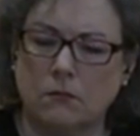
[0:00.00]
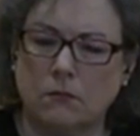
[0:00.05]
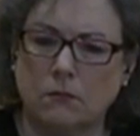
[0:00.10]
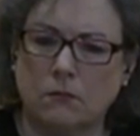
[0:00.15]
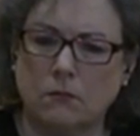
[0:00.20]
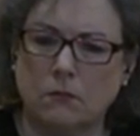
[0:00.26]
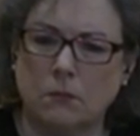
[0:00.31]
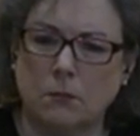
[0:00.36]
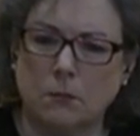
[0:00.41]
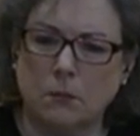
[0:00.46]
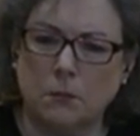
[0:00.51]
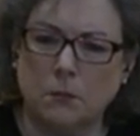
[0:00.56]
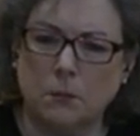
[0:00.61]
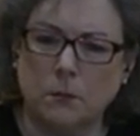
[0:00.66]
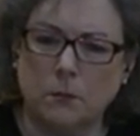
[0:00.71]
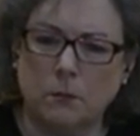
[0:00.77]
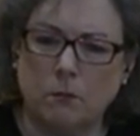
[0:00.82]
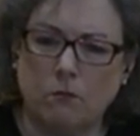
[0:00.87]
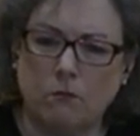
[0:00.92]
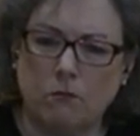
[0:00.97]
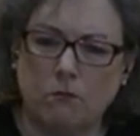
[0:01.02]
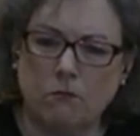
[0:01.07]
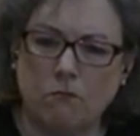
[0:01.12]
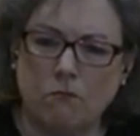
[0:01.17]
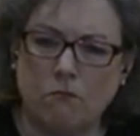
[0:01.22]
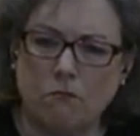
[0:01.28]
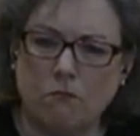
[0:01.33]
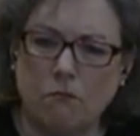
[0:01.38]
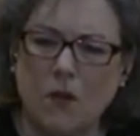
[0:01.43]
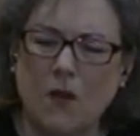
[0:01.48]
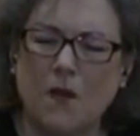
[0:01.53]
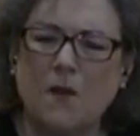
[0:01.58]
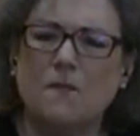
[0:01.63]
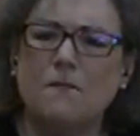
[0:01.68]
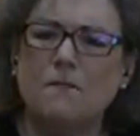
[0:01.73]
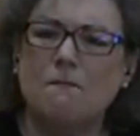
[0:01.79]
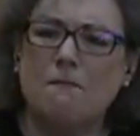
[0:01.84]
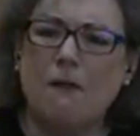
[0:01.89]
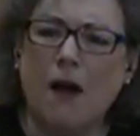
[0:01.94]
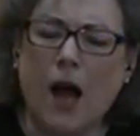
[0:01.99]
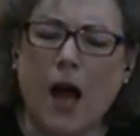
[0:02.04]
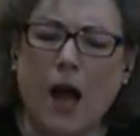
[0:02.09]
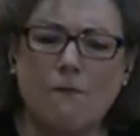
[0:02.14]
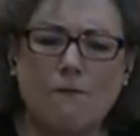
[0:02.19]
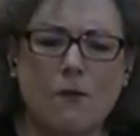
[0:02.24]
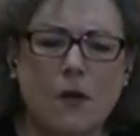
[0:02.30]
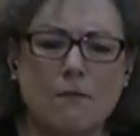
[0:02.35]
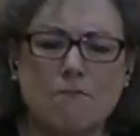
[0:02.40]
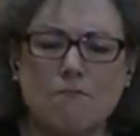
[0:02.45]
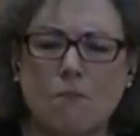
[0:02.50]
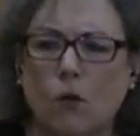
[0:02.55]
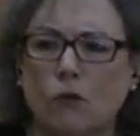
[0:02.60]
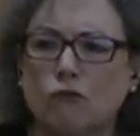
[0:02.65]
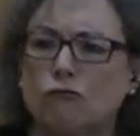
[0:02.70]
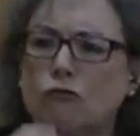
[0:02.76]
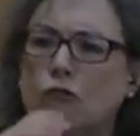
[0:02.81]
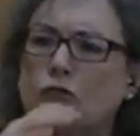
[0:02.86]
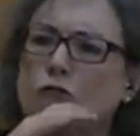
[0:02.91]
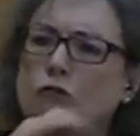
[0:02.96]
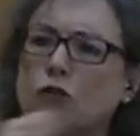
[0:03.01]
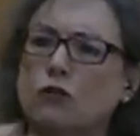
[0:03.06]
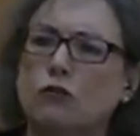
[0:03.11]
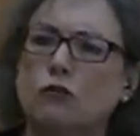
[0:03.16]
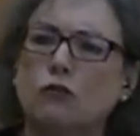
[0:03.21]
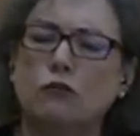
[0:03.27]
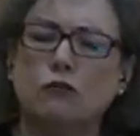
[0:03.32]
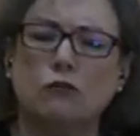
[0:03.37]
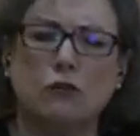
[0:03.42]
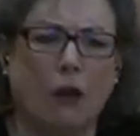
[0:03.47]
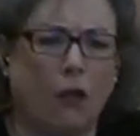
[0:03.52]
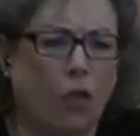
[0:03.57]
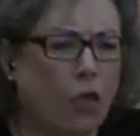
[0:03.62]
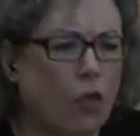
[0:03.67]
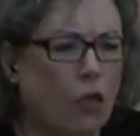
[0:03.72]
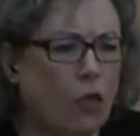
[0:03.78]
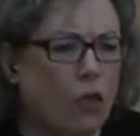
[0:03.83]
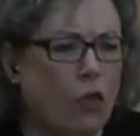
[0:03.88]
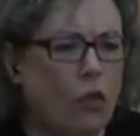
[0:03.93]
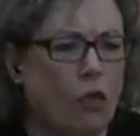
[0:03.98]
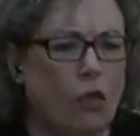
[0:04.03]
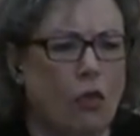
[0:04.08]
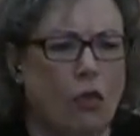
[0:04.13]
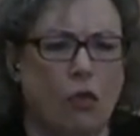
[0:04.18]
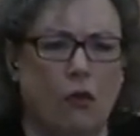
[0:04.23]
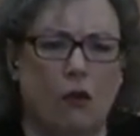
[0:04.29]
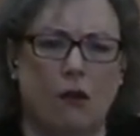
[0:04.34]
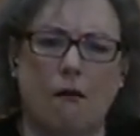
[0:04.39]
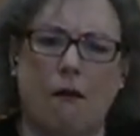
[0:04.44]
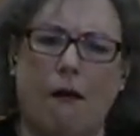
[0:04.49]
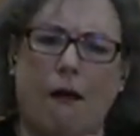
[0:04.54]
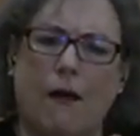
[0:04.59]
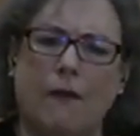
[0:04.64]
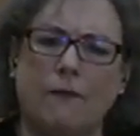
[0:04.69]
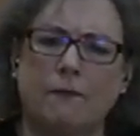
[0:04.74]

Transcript: of the neighboring country? Ladies and gentlemen, Swedish people, the